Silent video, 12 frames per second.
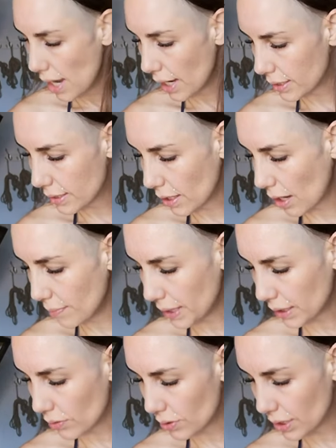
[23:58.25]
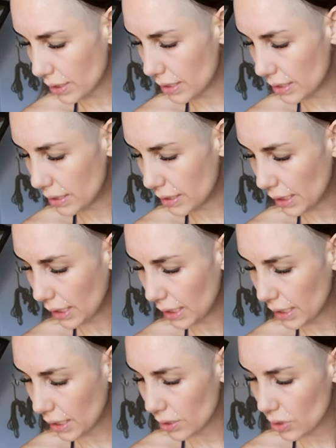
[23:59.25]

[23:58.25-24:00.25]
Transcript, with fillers: It's coming. You just need